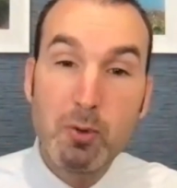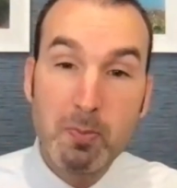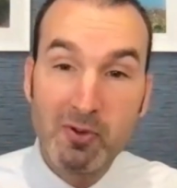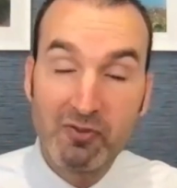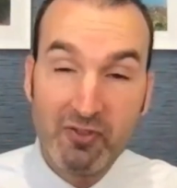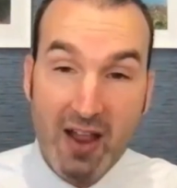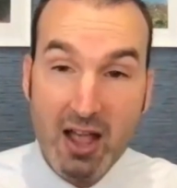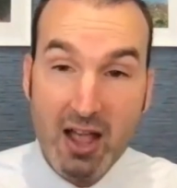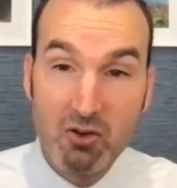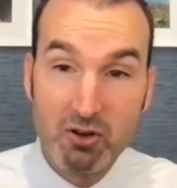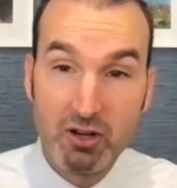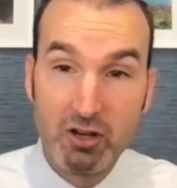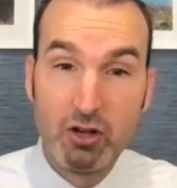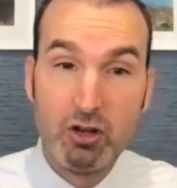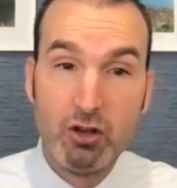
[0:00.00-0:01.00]

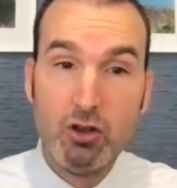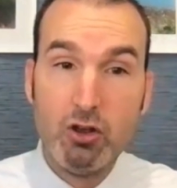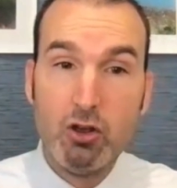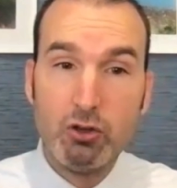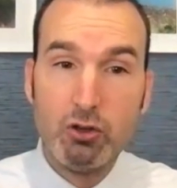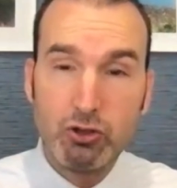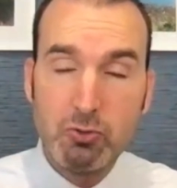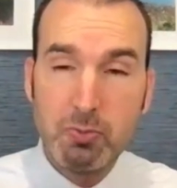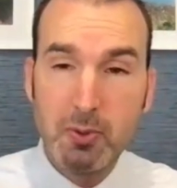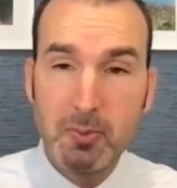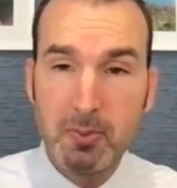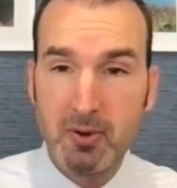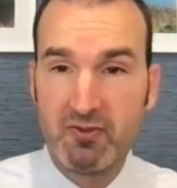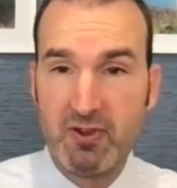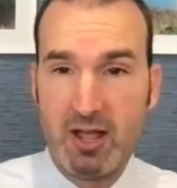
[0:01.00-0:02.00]
profound, super
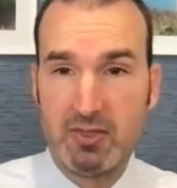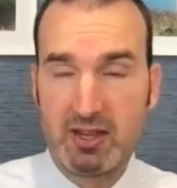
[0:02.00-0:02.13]
profound.